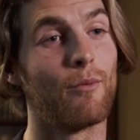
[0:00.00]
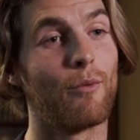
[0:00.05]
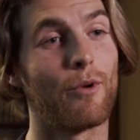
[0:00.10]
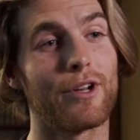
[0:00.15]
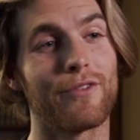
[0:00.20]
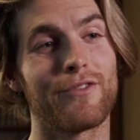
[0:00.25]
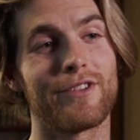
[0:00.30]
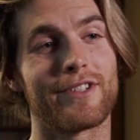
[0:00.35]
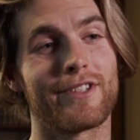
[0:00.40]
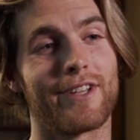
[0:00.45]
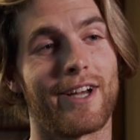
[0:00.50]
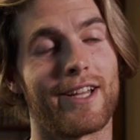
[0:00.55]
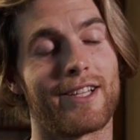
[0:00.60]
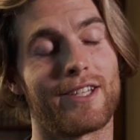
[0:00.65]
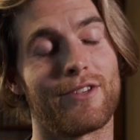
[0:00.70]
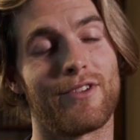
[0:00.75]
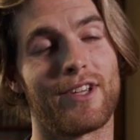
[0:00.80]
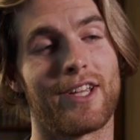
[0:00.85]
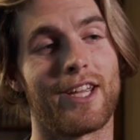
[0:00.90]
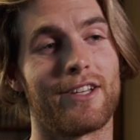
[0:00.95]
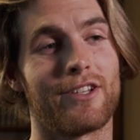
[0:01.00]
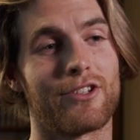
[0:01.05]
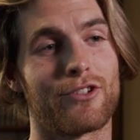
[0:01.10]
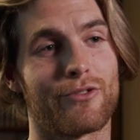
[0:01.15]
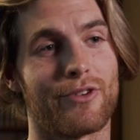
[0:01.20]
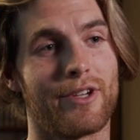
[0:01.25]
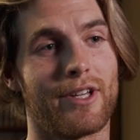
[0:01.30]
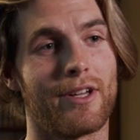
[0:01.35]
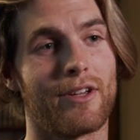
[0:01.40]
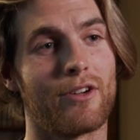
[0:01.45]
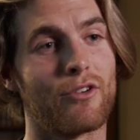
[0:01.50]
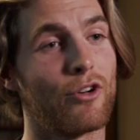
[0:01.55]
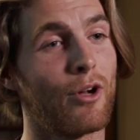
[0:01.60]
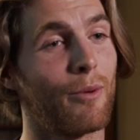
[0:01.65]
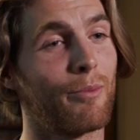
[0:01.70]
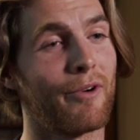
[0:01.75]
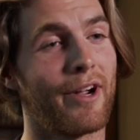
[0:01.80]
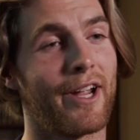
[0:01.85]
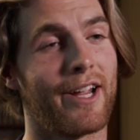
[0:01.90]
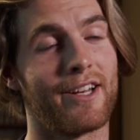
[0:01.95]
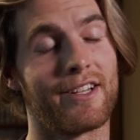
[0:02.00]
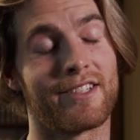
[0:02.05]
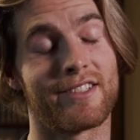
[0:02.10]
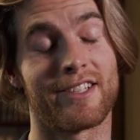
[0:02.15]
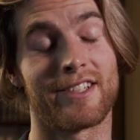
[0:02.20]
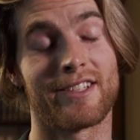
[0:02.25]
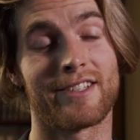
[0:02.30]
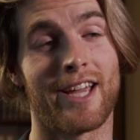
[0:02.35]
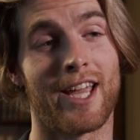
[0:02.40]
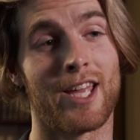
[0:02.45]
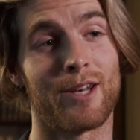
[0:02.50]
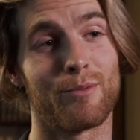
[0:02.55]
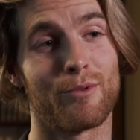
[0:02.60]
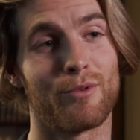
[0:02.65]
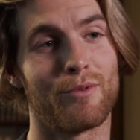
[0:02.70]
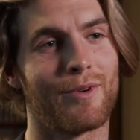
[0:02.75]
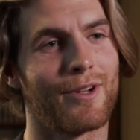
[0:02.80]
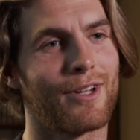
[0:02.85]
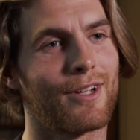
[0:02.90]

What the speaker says: What if the scientific industry could operate in a sustainable,